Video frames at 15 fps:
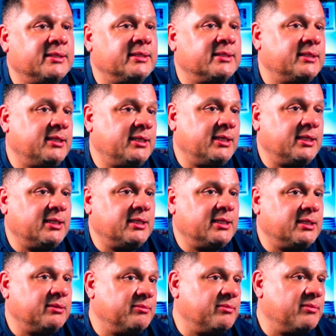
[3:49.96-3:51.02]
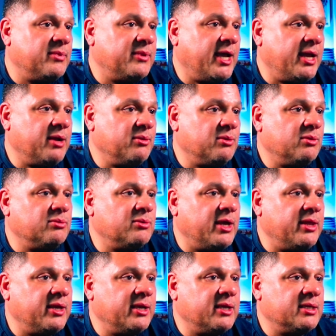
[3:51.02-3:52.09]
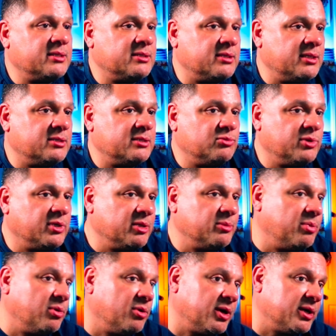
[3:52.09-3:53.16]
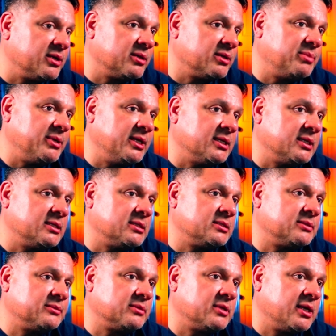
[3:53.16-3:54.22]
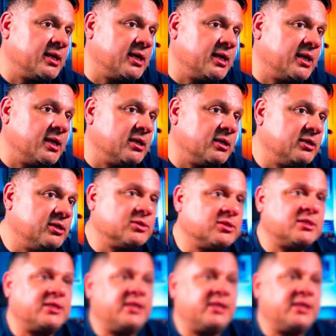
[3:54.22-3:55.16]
and that'll, I think, is real important, because you'll see